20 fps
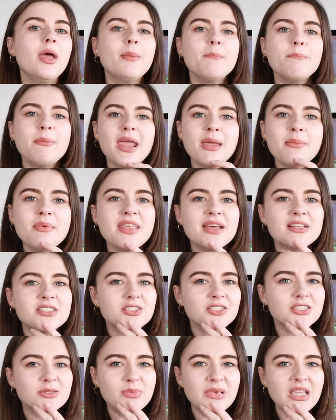Maybe that's
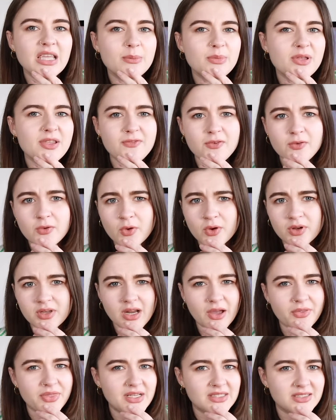just me, but if you've got
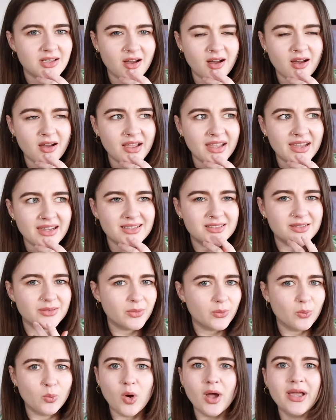nothing to hide,
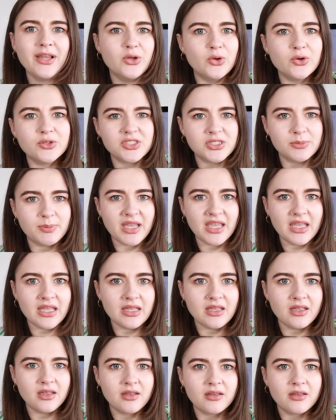why not speak?